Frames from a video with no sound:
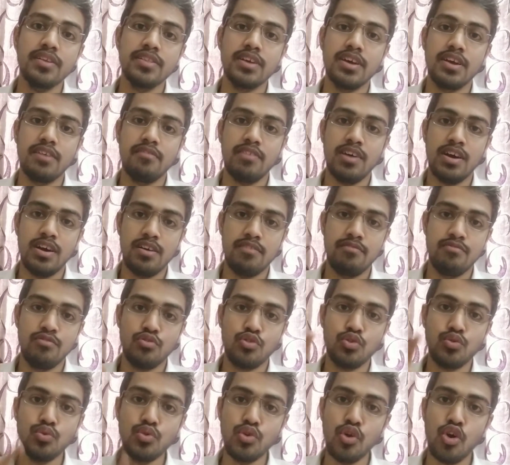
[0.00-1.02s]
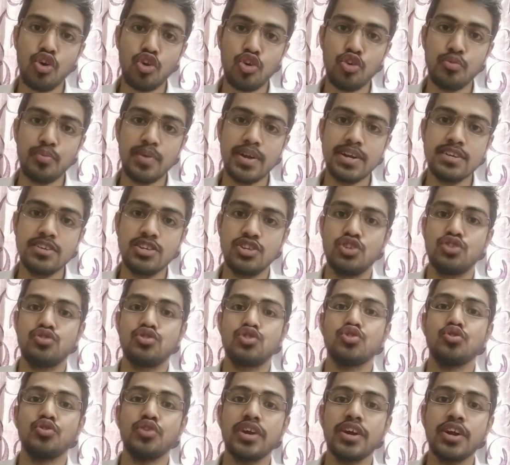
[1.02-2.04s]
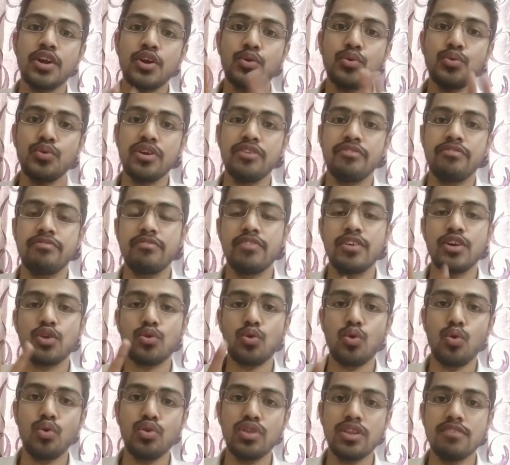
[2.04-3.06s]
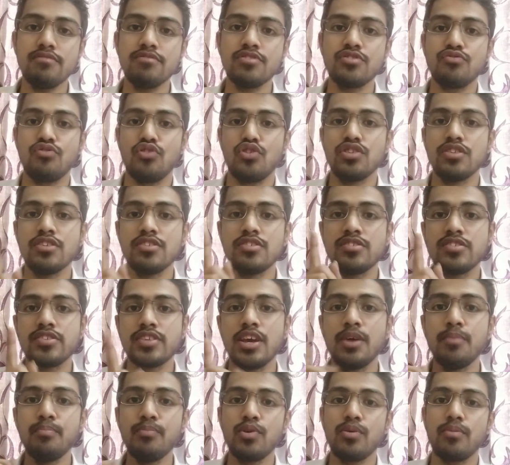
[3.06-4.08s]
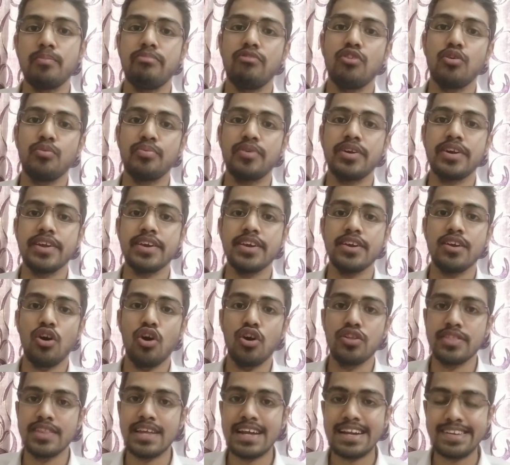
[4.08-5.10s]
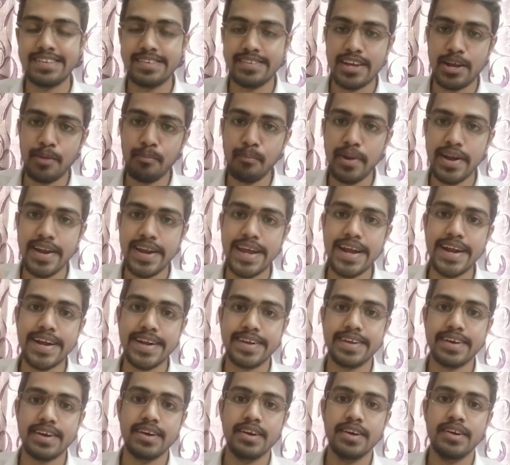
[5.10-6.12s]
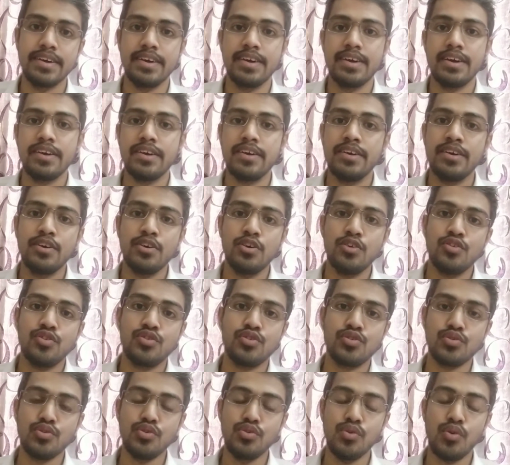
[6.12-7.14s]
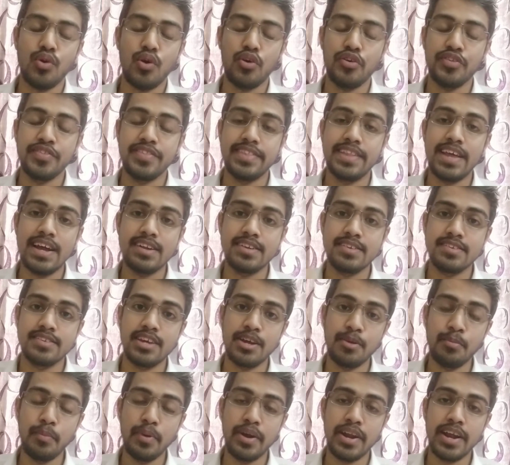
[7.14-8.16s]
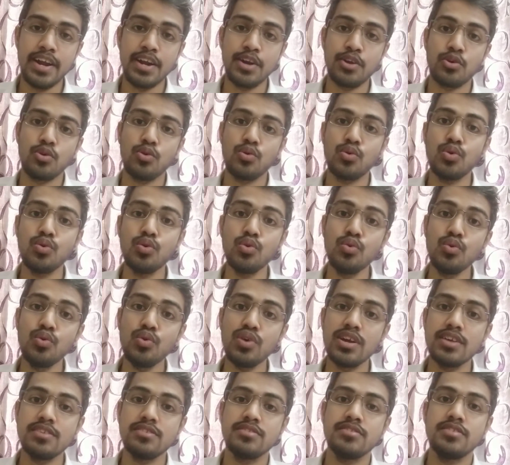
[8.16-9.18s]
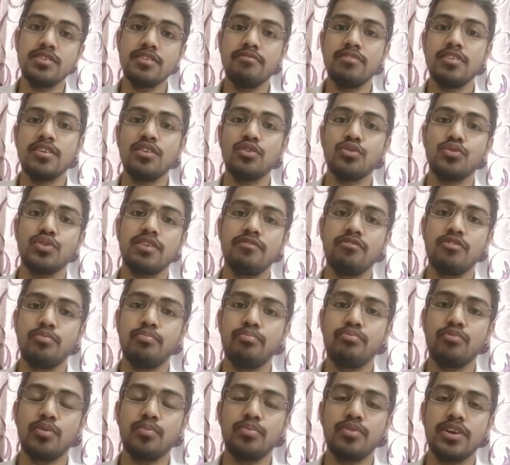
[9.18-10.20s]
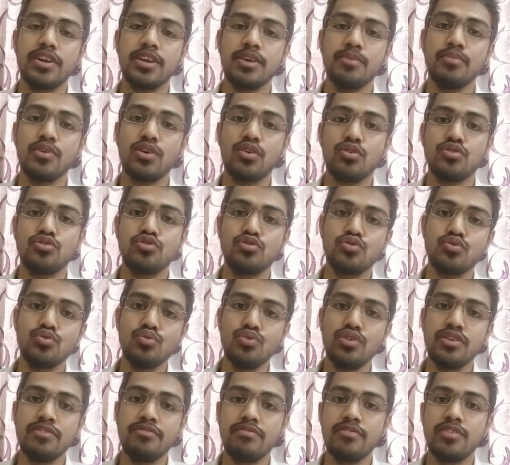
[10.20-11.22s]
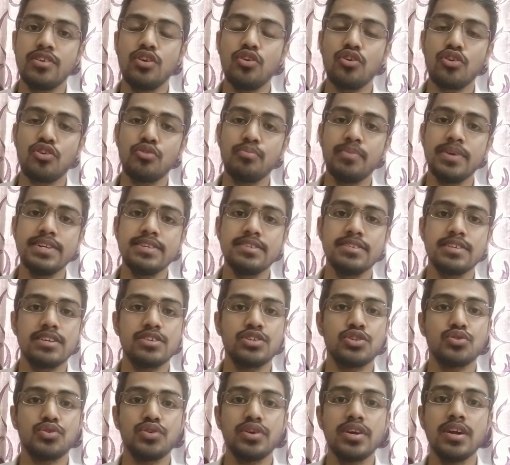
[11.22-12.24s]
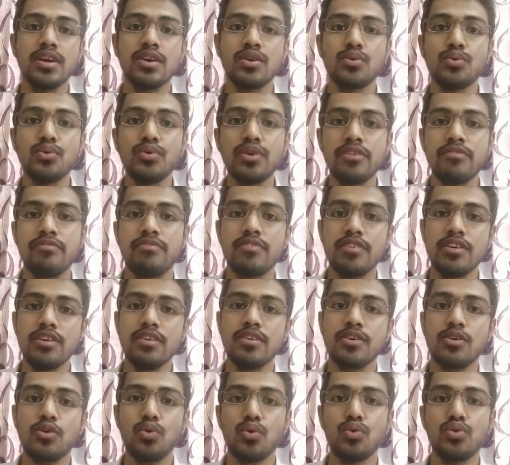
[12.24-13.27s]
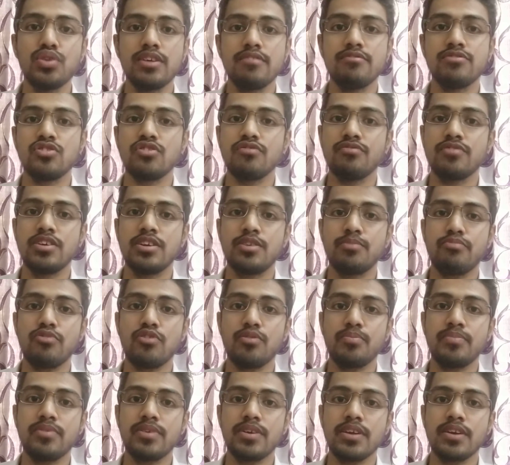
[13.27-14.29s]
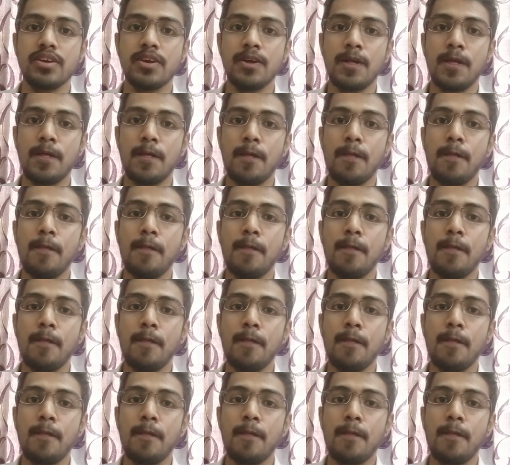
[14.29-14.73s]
there are two documents showing two different owners for the same property on that same date. So on that same date, who is the real owner of property? Because two different documents are showing two different owners of that property.